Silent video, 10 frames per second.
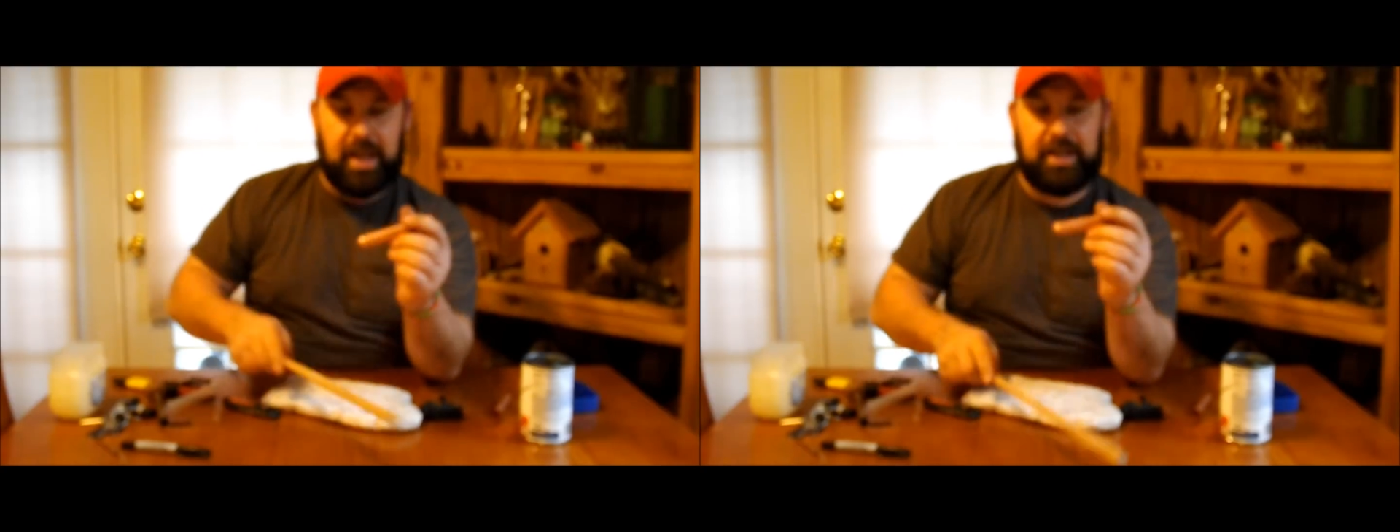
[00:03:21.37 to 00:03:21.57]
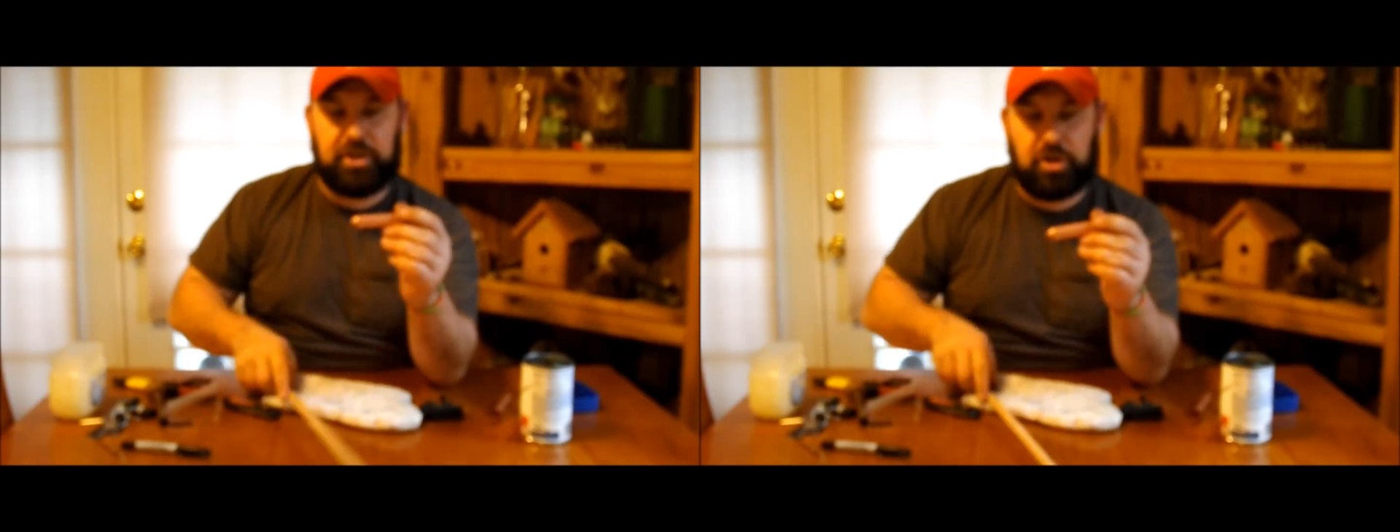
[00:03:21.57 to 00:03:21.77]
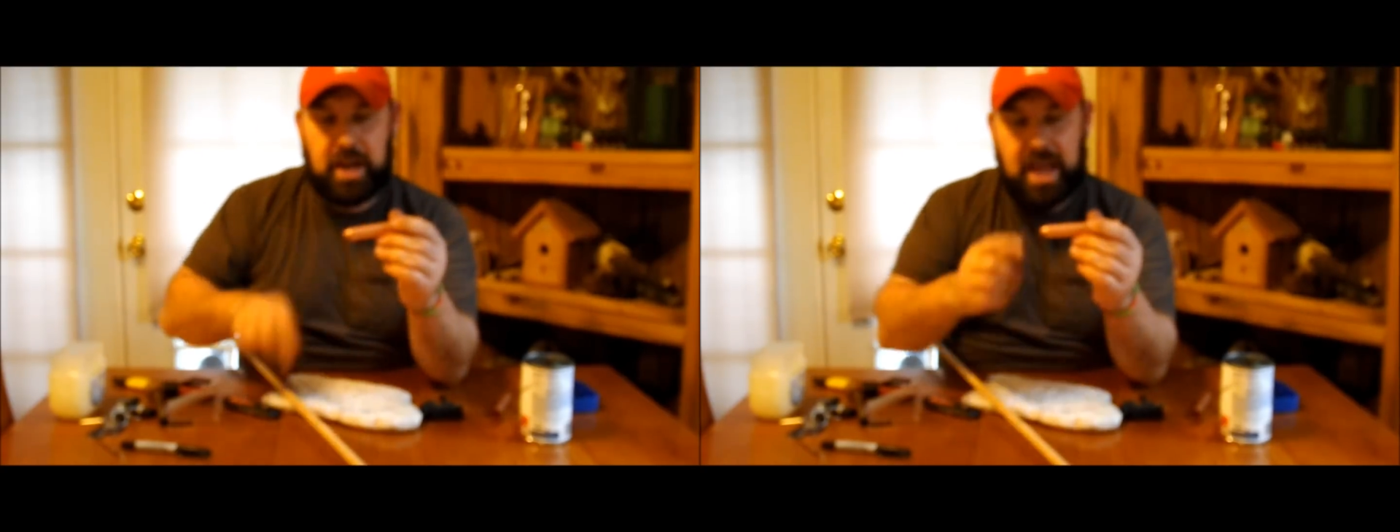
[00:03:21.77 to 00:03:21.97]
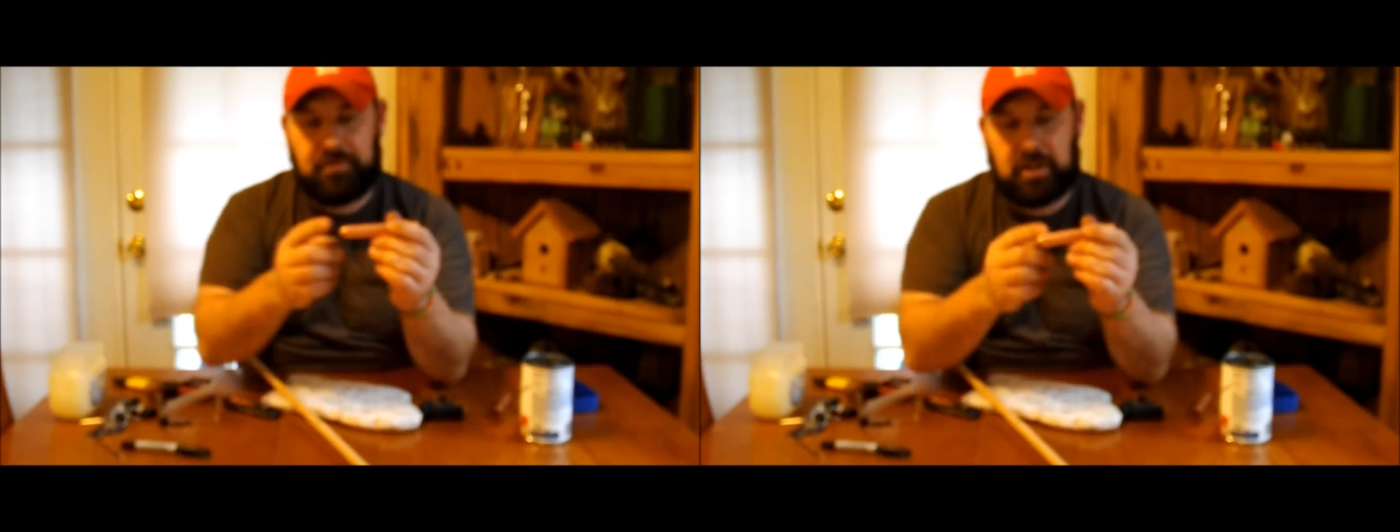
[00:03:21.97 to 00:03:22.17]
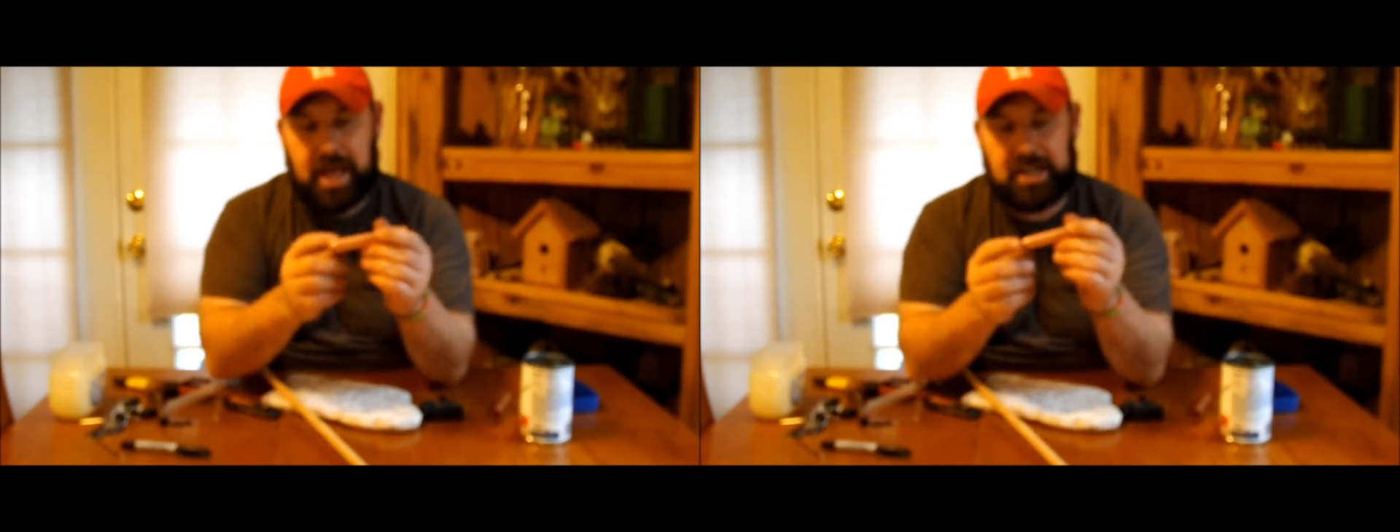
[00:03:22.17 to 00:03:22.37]
and you're going to
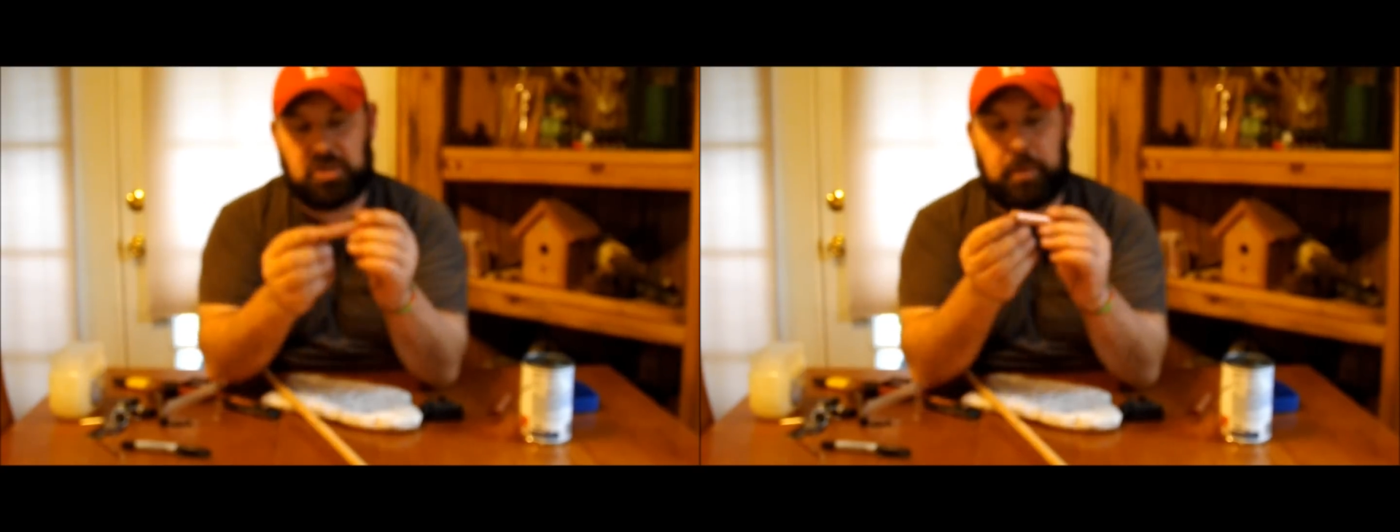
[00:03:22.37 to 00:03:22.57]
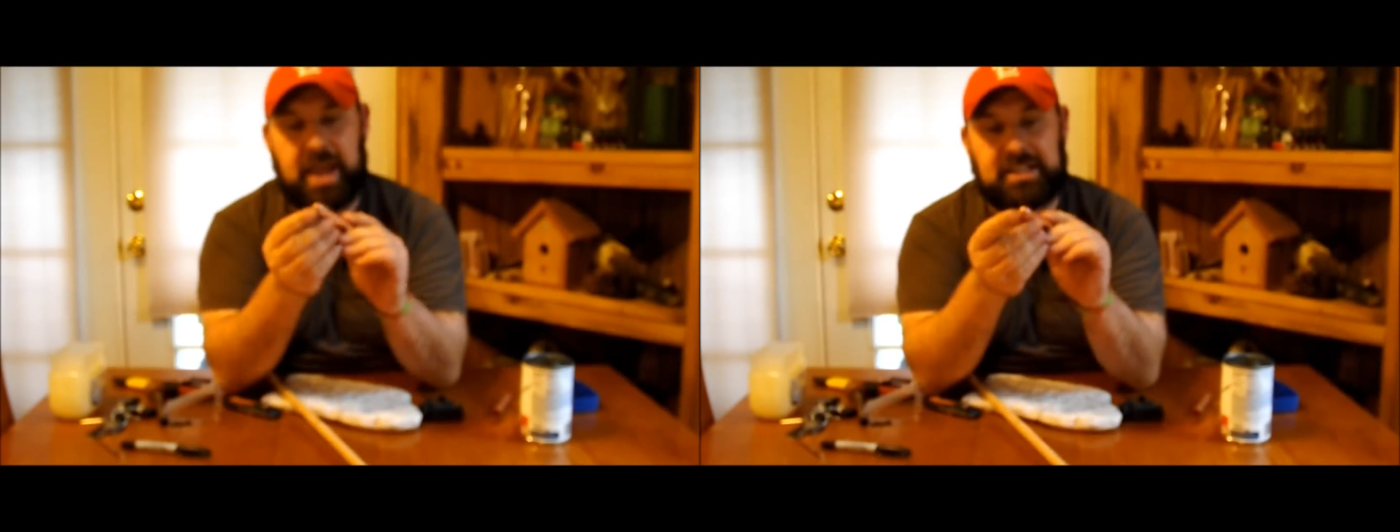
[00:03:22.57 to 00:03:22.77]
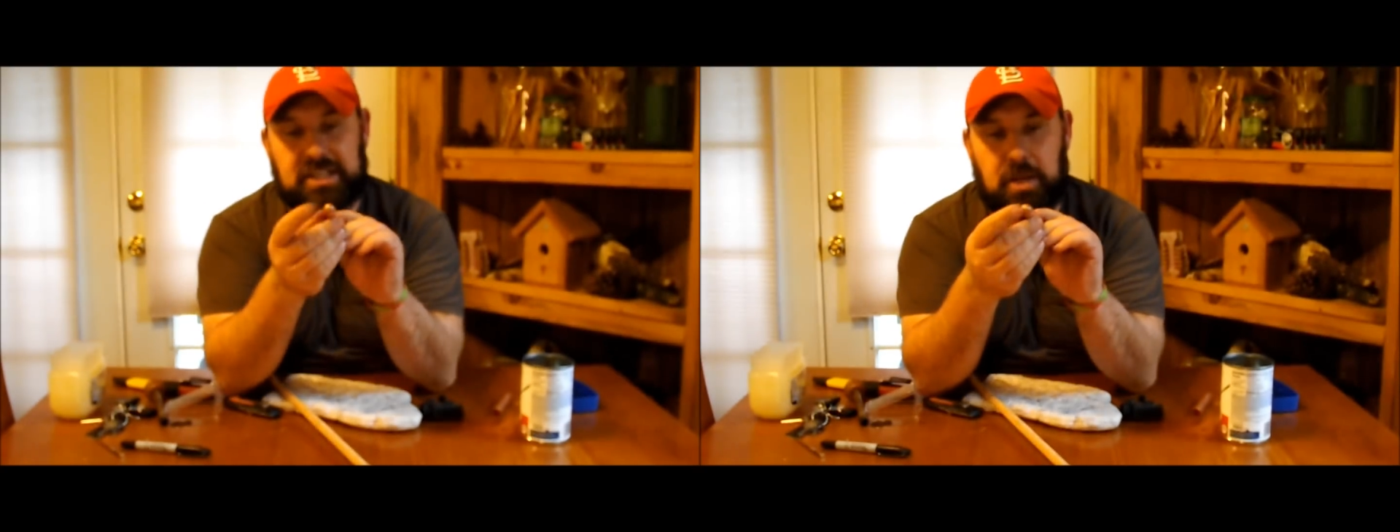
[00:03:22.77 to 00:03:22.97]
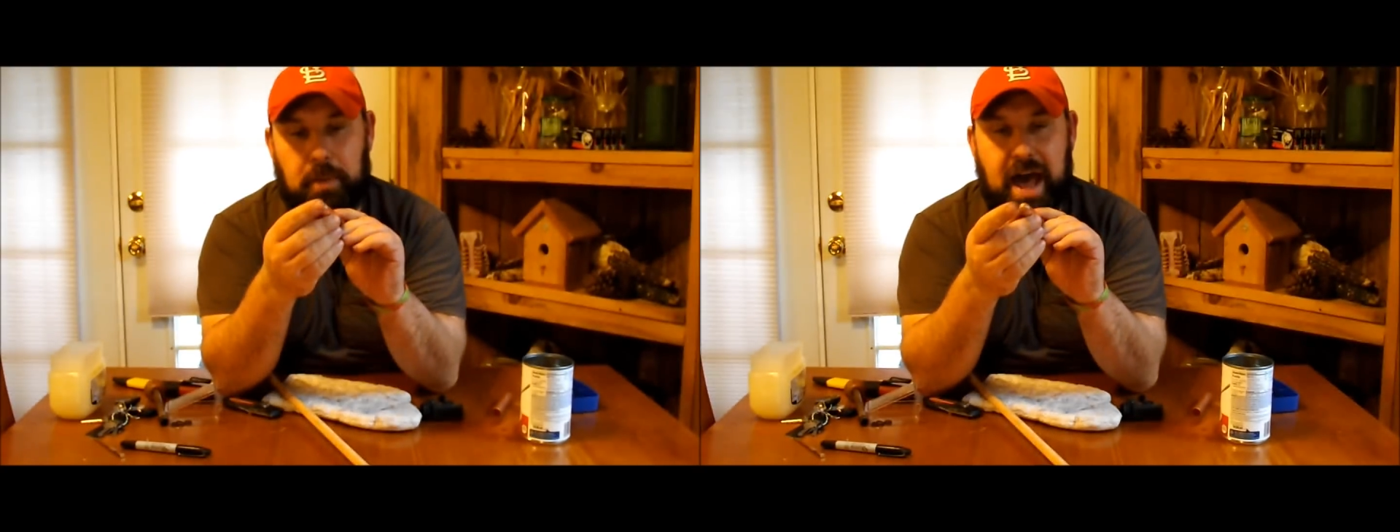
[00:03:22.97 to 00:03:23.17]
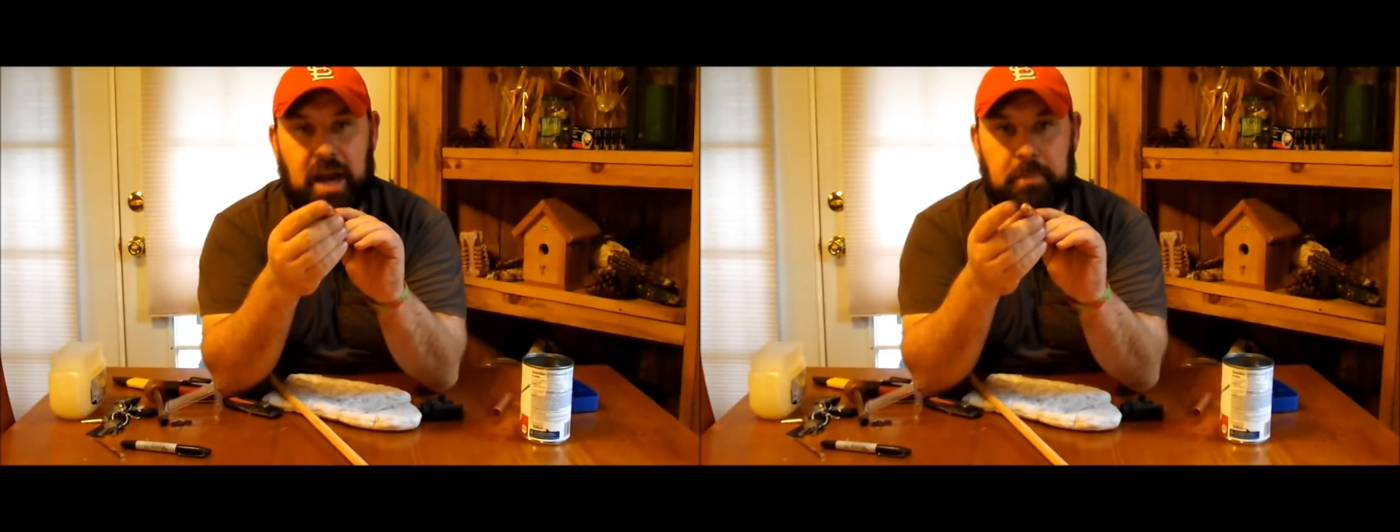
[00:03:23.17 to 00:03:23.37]
have a lot of space in the
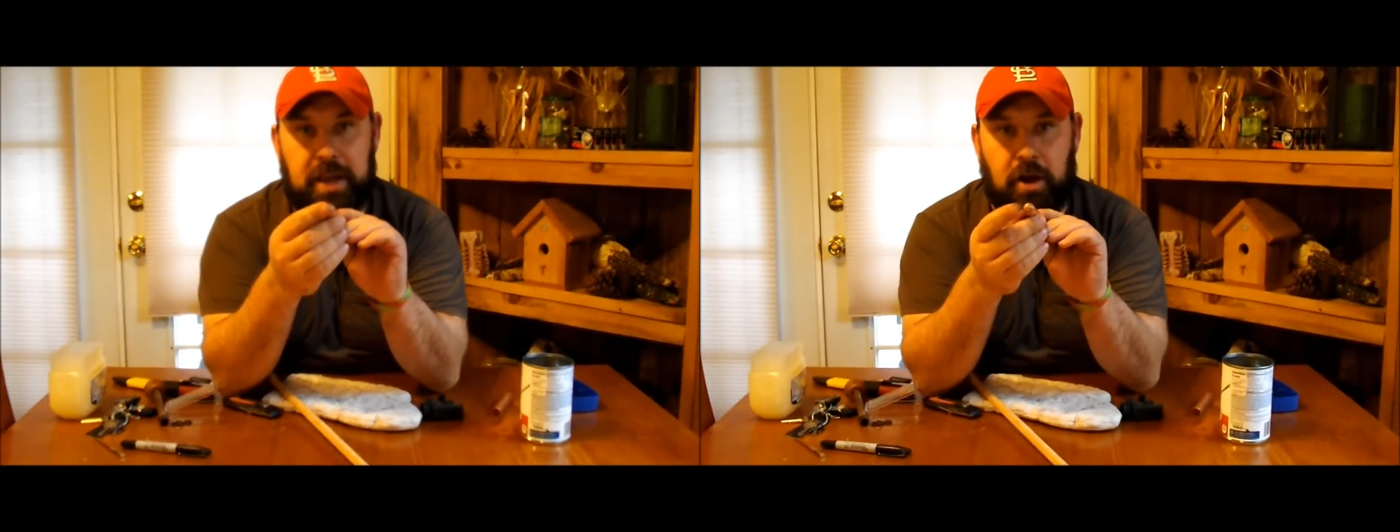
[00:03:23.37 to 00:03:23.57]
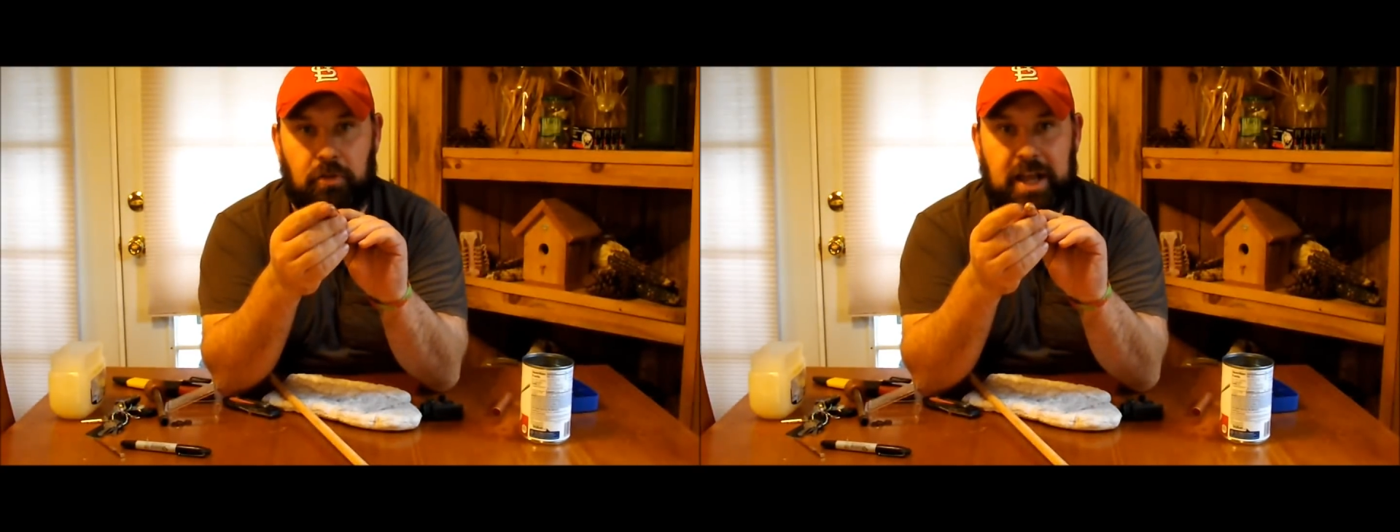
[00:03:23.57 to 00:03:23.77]
bottom here.